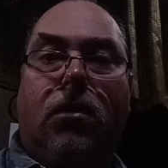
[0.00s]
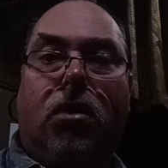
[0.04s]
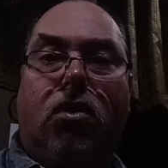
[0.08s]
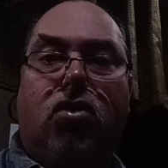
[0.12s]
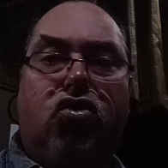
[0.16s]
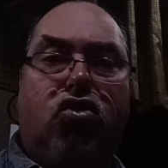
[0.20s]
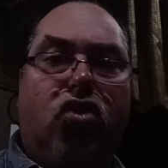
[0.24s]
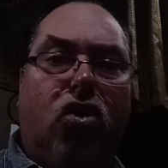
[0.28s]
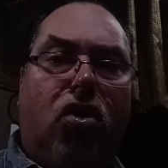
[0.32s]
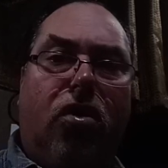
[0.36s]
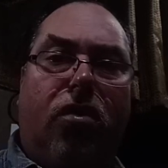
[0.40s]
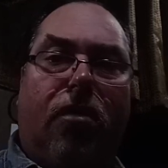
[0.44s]

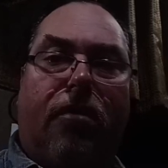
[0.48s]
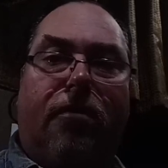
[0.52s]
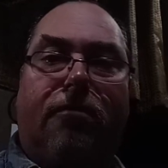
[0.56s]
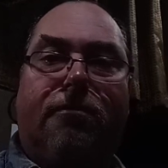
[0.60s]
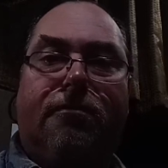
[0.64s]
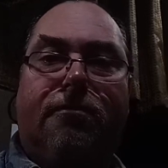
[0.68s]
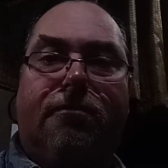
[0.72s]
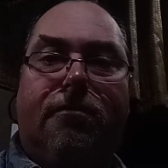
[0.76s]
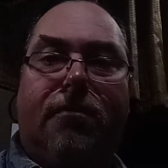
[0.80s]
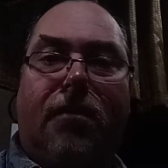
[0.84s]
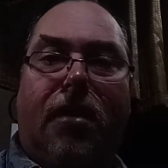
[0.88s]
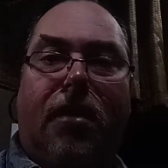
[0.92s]
Sure.
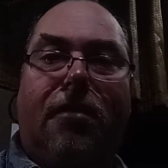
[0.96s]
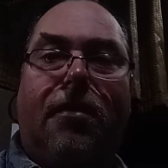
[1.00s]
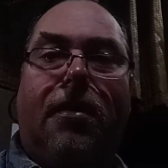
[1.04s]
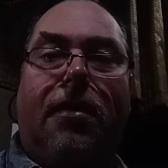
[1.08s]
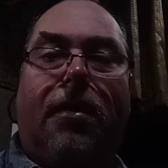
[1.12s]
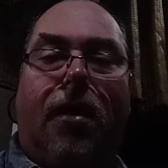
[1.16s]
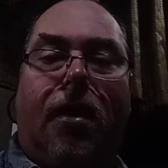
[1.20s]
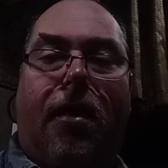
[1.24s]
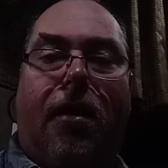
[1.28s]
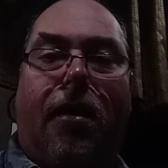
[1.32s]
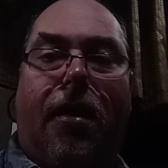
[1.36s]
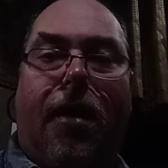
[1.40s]
I
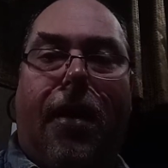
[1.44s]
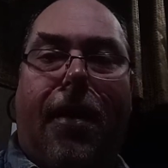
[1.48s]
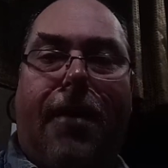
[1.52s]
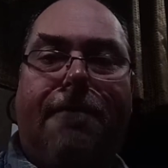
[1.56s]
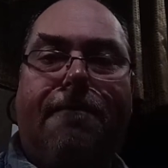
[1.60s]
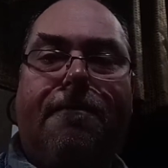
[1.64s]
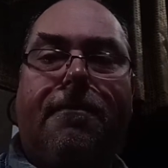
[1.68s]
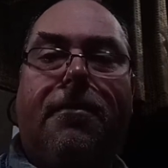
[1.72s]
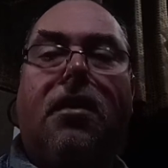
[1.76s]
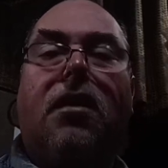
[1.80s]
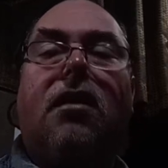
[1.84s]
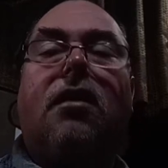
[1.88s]
went, all
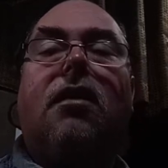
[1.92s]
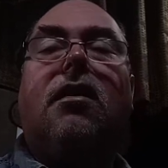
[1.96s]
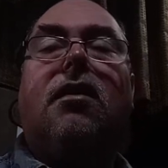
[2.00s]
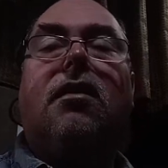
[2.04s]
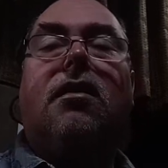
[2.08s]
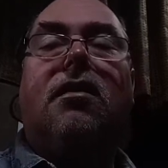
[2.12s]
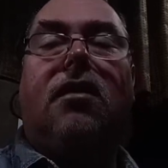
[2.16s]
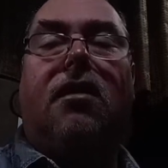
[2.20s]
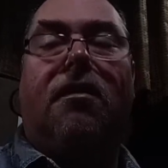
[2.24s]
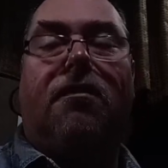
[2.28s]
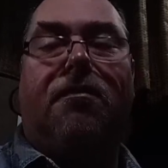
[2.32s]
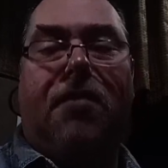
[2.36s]
right,
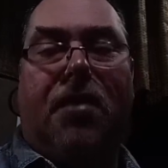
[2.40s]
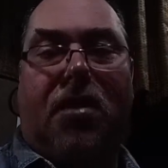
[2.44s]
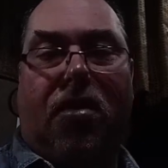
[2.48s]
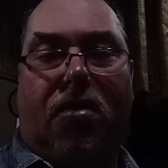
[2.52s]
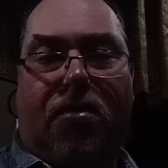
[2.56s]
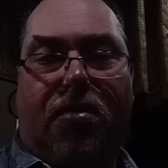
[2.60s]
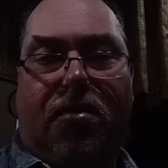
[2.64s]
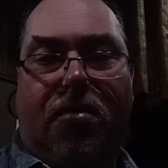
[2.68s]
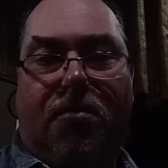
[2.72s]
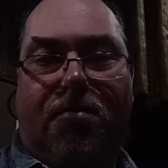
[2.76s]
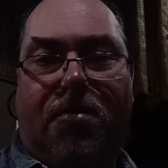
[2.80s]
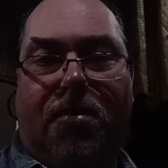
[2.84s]
give me
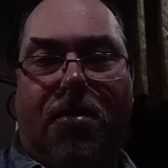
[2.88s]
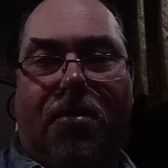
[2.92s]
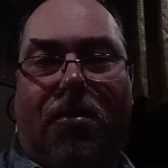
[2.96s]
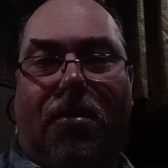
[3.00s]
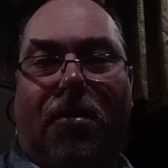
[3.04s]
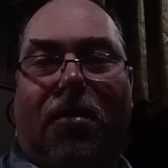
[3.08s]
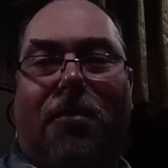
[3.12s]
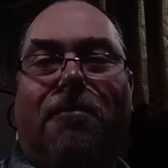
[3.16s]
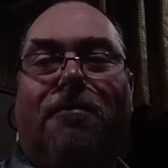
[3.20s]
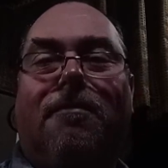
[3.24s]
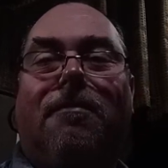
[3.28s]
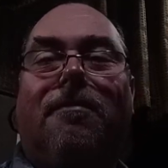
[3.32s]
your
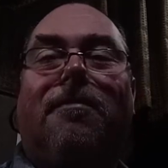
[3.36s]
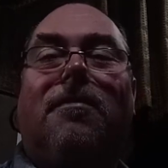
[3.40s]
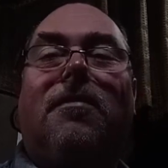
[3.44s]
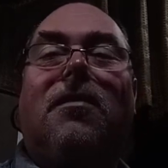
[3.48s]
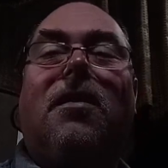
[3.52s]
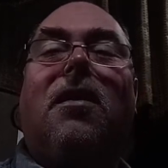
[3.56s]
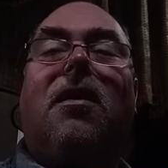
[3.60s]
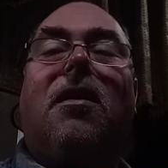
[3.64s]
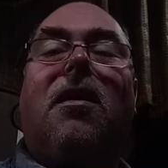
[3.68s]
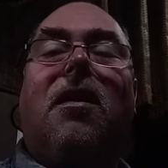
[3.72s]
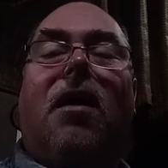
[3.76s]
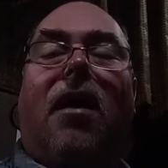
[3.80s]
computer.
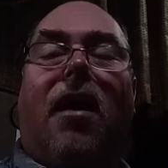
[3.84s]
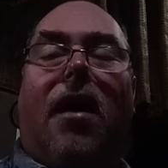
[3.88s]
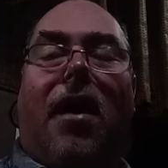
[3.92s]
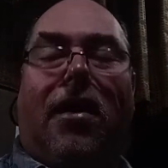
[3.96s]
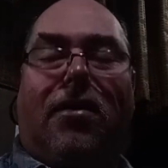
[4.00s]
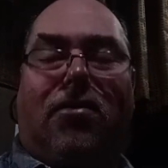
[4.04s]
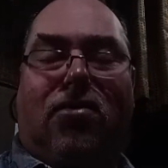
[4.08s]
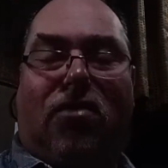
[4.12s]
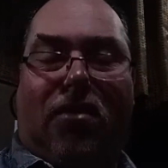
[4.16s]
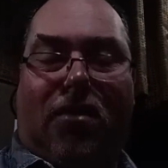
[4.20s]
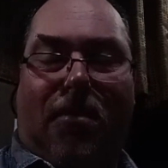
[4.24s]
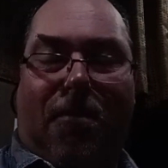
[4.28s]
I
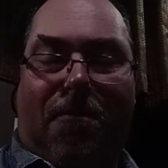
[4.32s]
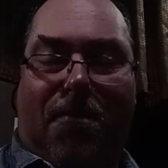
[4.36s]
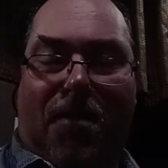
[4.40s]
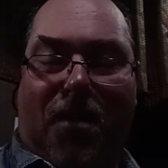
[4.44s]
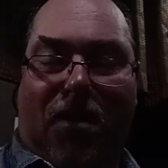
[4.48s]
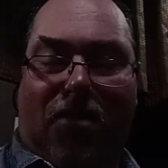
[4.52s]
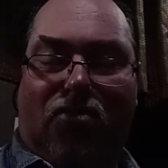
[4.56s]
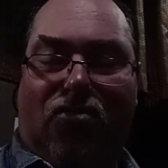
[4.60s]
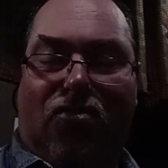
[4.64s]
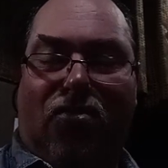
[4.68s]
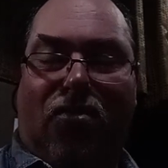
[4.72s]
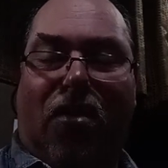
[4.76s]
took a
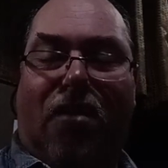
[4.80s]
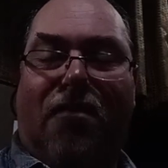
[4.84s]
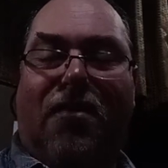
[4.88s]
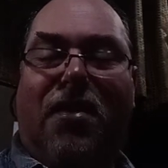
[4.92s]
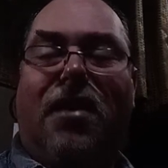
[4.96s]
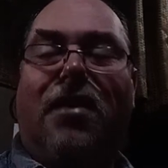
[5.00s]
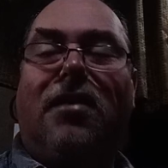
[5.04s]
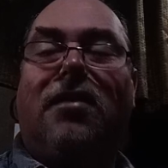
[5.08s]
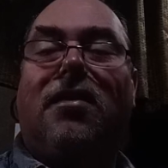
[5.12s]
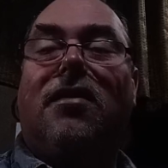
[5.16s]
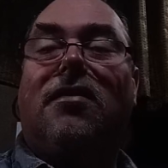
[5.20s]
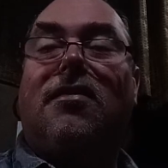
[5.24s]
picture of
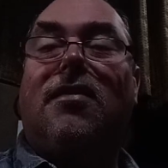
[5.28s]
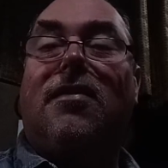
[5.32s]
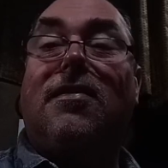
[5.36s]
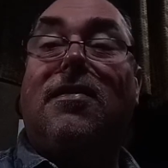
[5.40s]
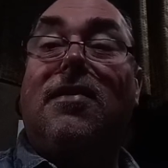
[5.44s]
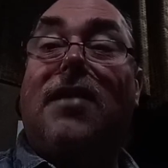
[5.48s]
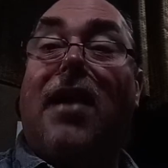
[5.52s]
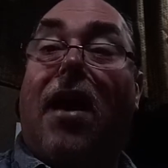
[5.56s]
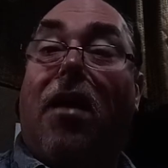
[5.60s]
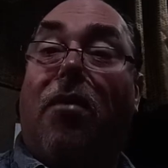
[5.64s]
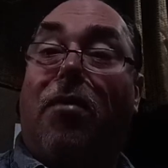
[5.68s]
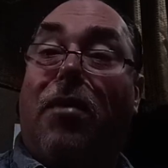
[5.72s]
it, and I said,
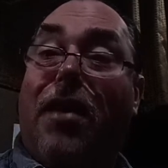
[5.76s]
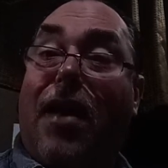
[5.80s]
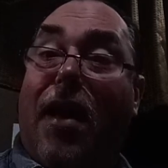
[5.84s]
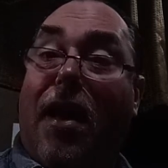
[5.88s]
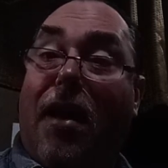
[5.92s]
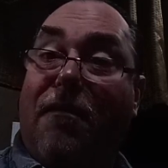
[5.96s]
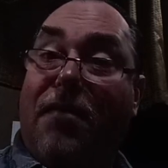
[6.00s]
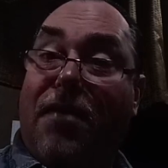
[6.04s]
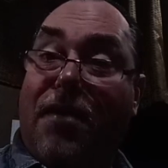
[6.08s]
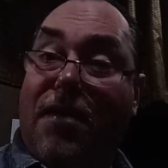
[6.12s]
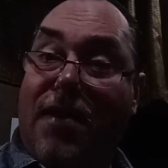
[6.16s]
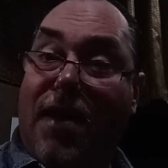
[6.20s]
now we
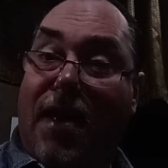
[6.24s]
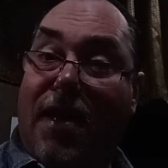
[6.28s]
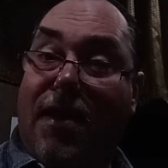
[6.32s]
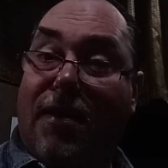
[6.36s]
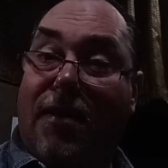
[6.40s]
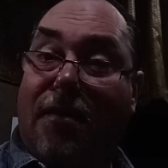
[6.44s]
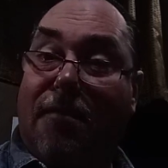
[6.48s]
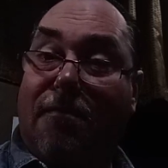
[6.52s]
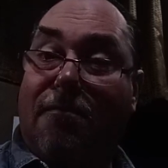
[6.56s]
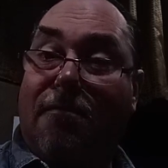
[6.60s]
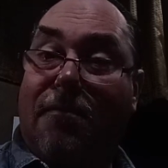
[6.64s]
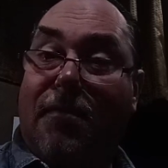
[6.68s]
have the
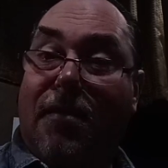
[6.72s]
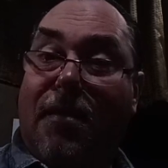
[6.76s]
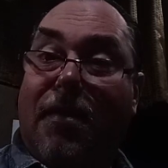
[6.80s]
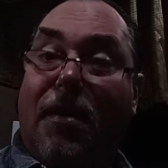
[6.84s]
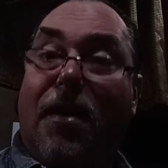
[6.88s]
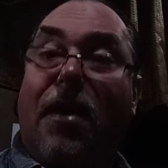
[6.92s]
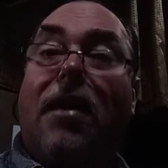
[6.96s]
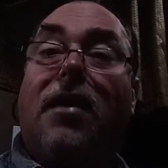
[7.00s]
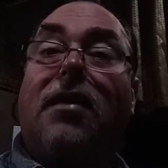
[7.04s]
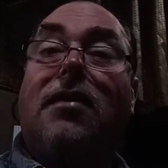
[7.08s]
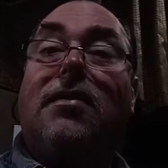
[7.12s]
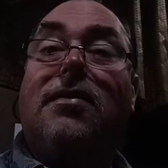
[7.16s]
data.
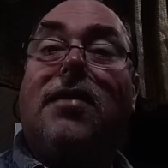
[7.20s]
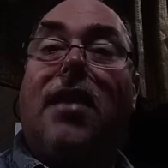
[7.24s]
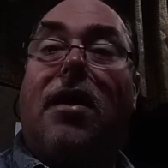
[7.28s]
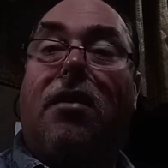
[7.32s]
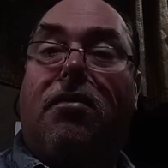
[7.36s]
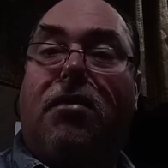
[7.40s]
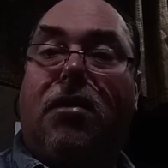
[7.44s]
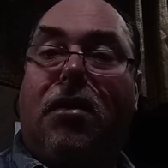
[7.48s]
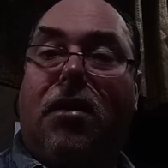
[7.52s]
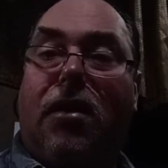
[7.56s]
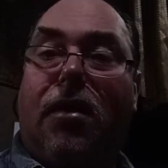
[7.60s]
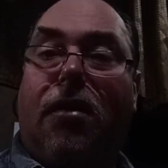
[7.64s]
Now
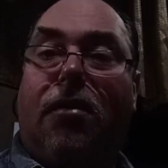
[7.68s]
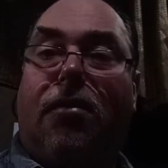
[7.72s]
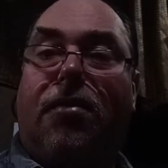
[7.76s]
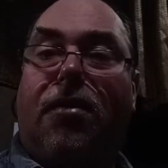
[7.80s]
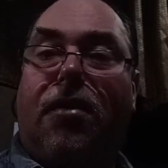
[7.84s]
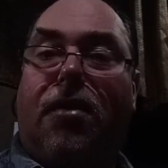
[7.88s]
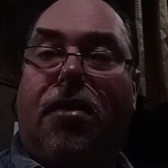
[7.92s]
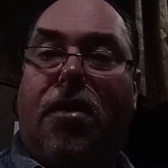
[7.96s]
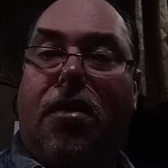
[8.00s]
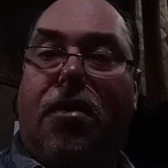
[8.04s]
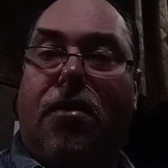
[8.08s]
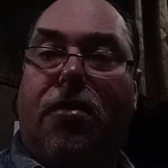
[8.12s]
clear
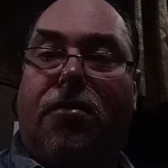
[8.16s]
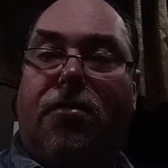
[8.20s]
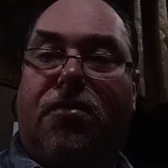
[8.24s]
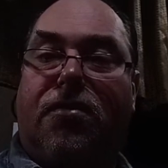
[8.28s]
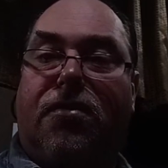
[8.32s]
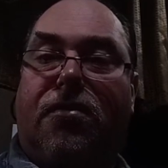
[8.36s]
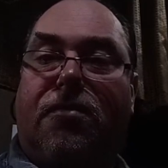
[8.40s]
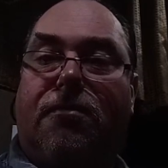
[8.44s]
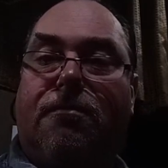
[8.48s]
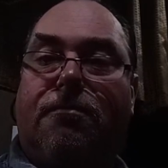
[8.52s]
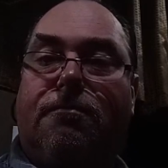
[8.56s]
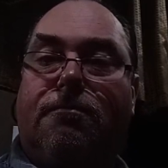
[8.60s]
the
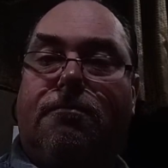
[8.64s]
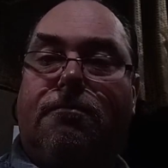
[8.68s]
codes.